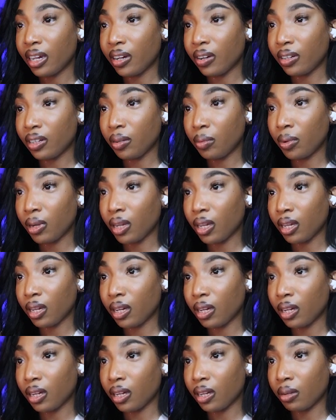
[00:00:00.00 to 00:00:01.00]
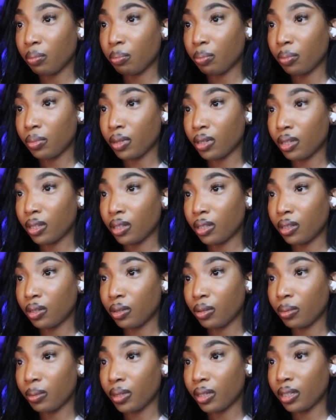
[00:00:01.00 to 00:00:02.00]
I want to bring it up a
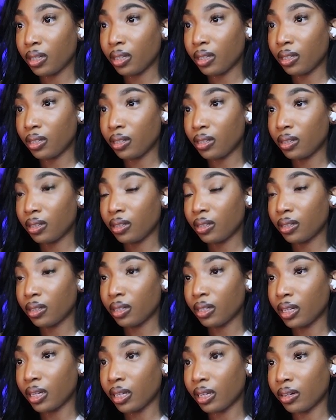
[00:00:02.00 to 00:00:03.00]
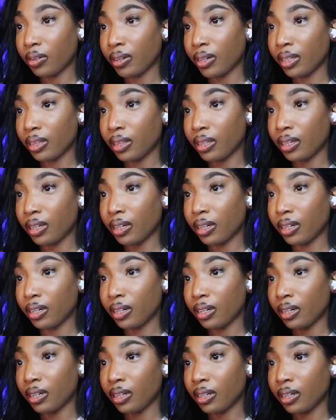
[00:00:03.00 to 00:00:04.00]
little bit, like right
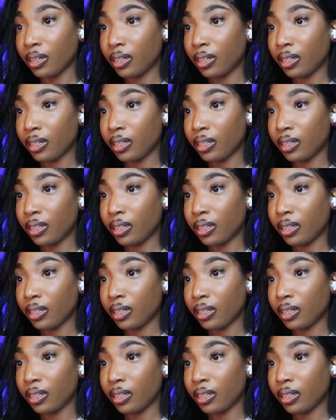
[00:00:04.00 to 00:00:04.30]
there.